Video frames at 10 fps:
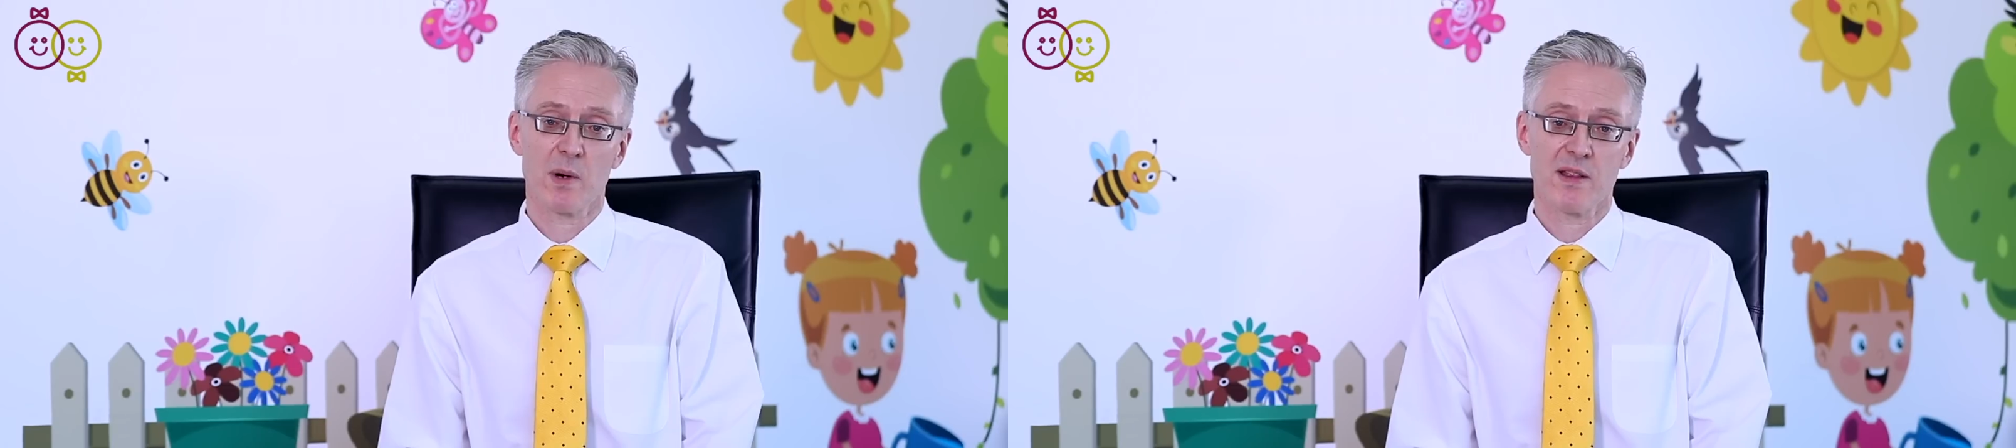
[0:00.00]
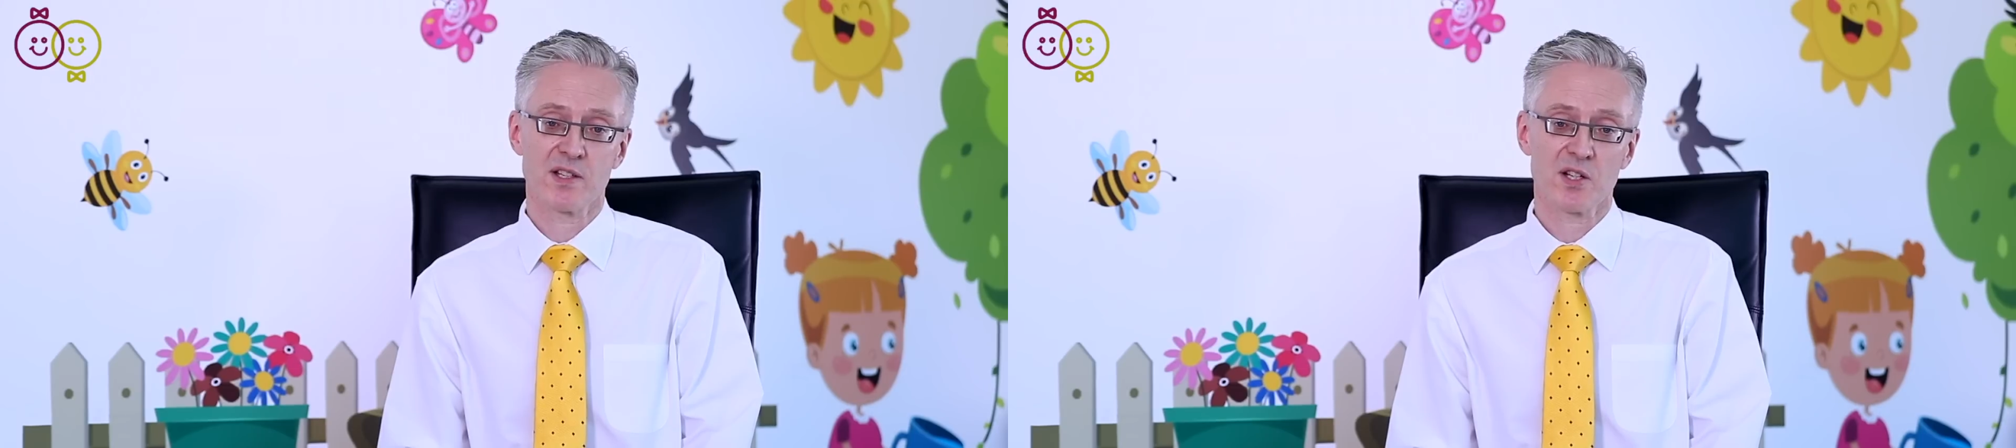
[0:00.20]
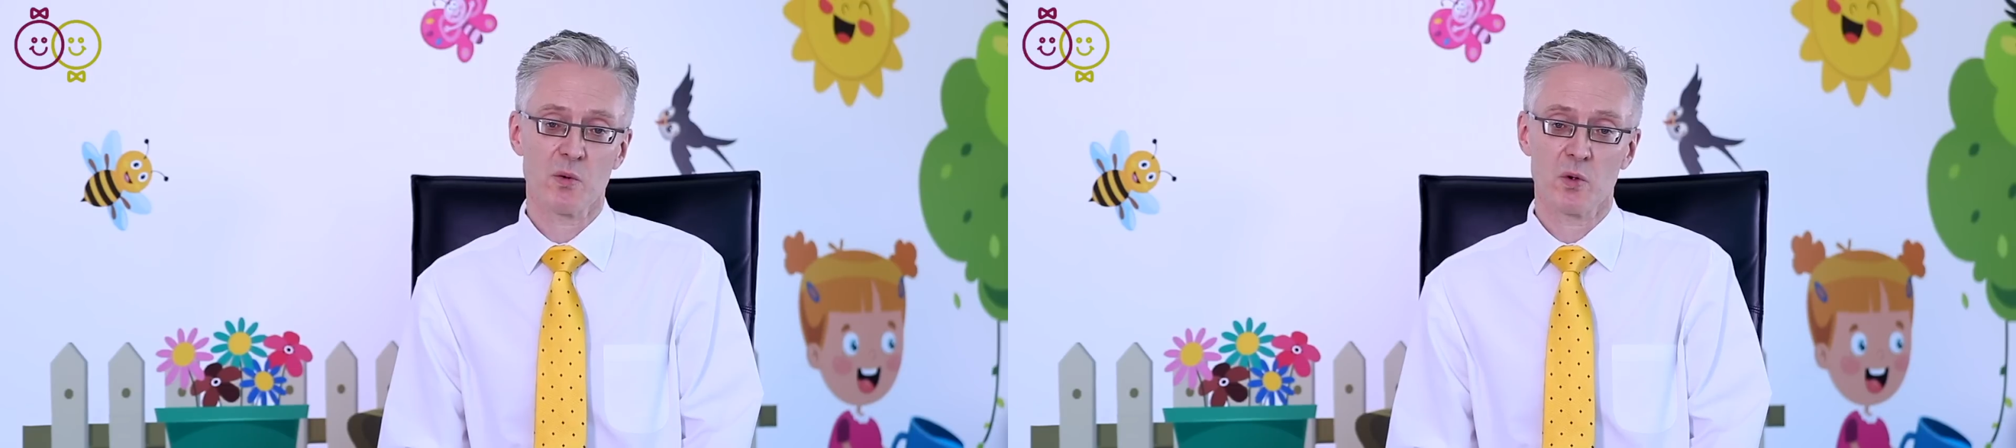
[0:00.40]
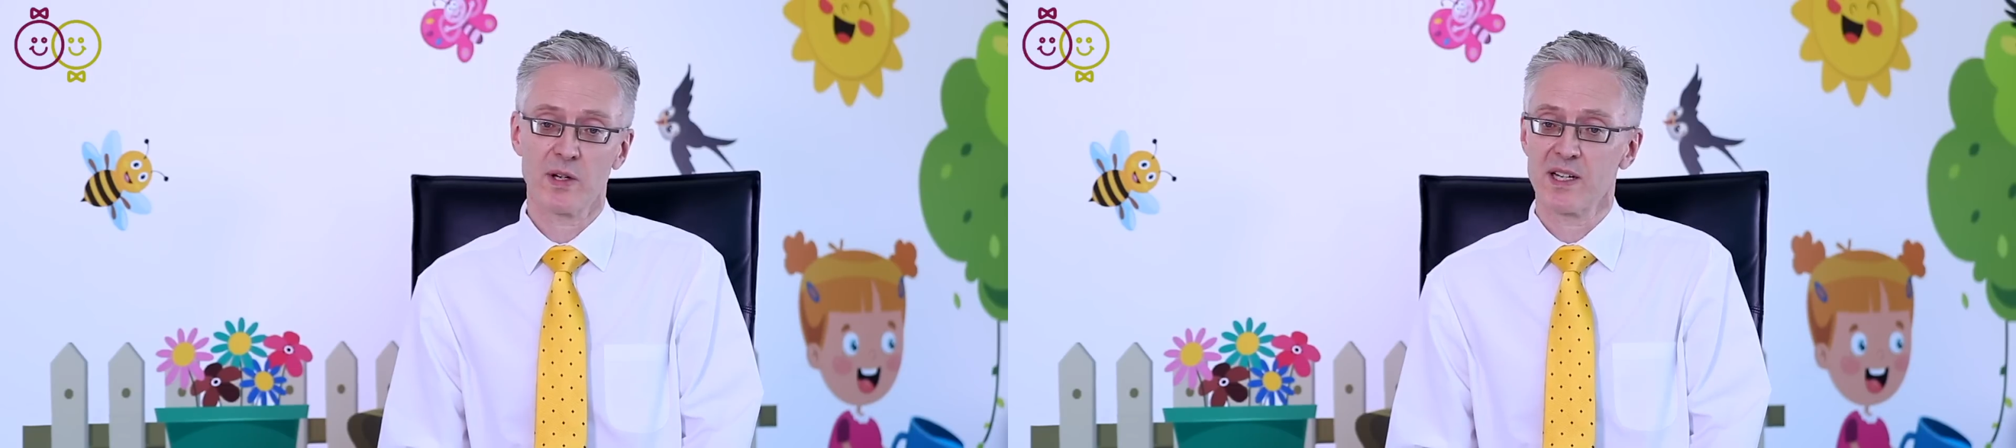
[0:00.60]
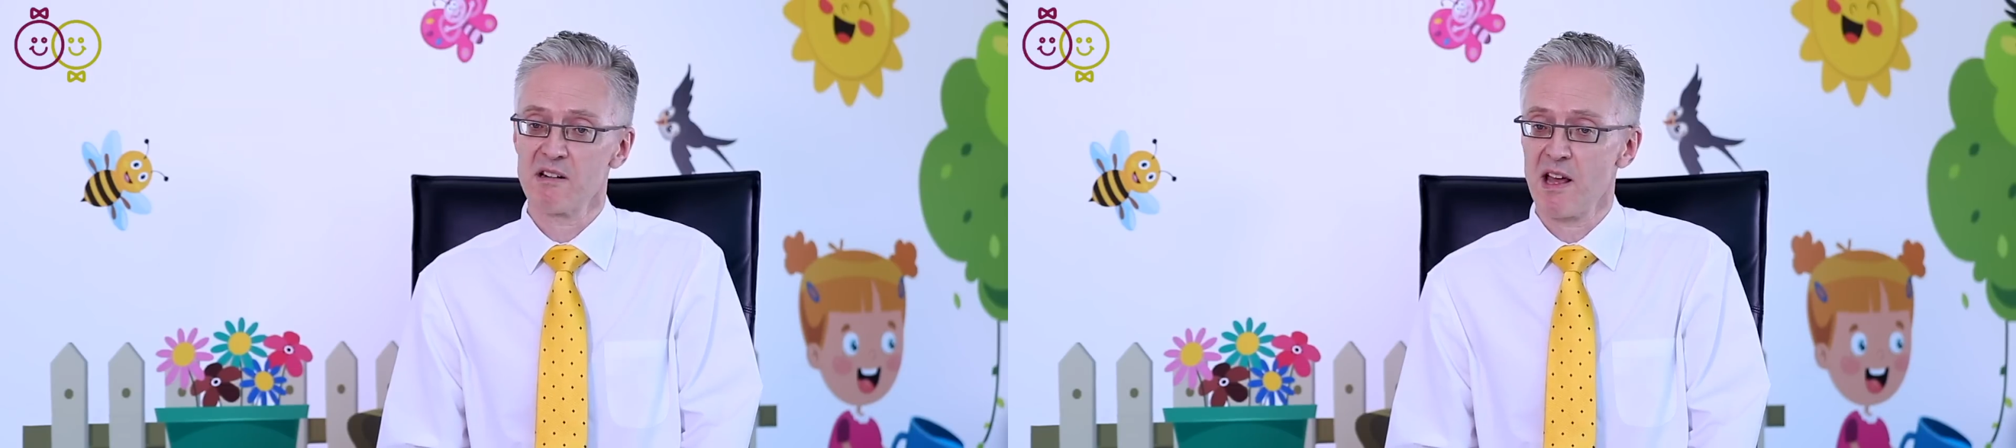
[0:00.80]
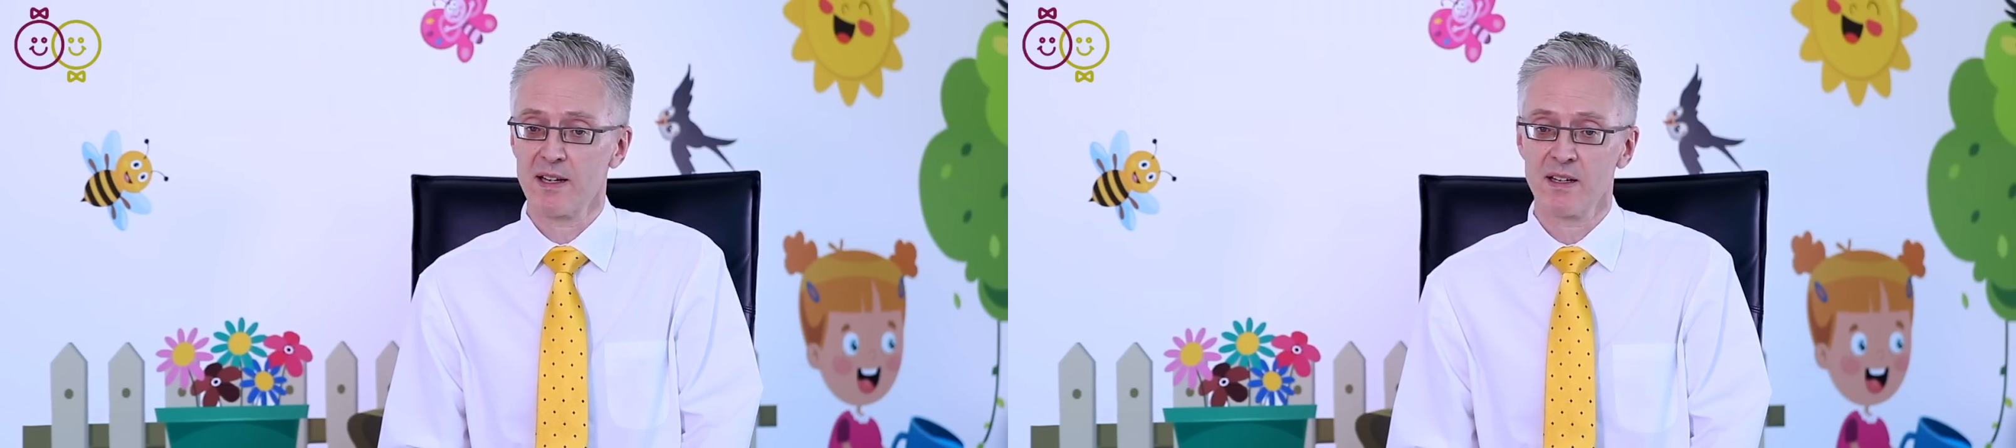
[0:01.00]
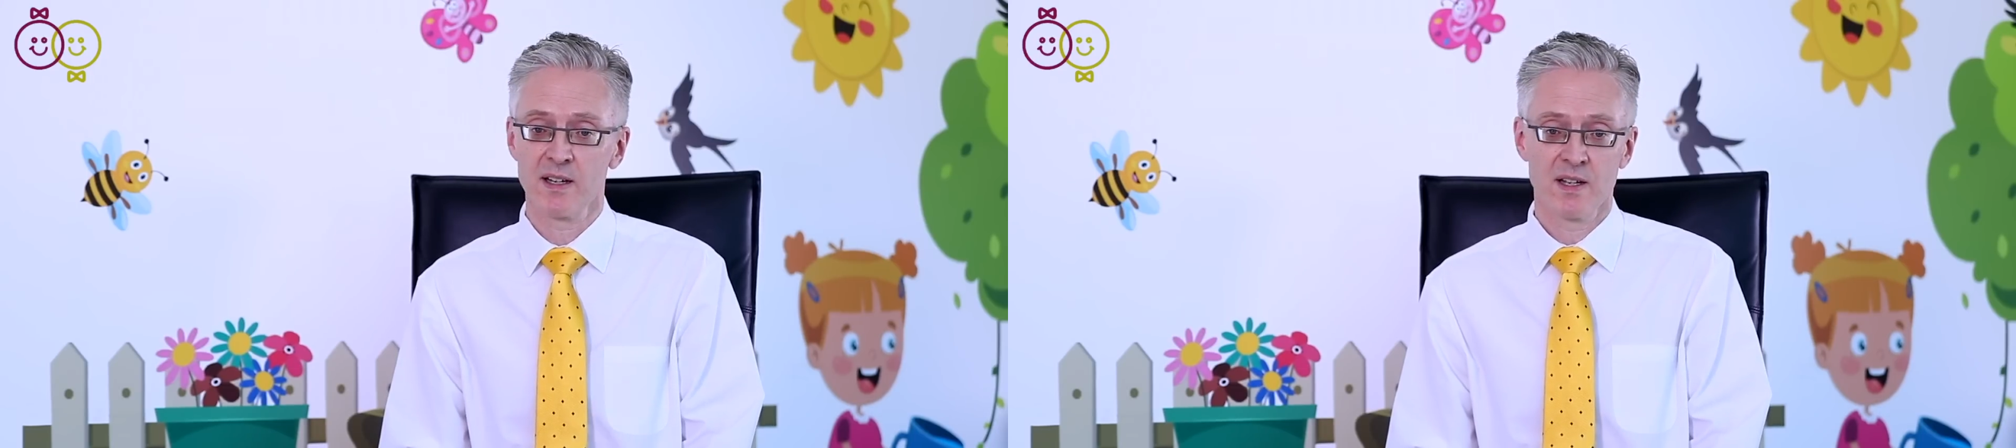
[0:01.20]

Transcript: away the toe walking, like,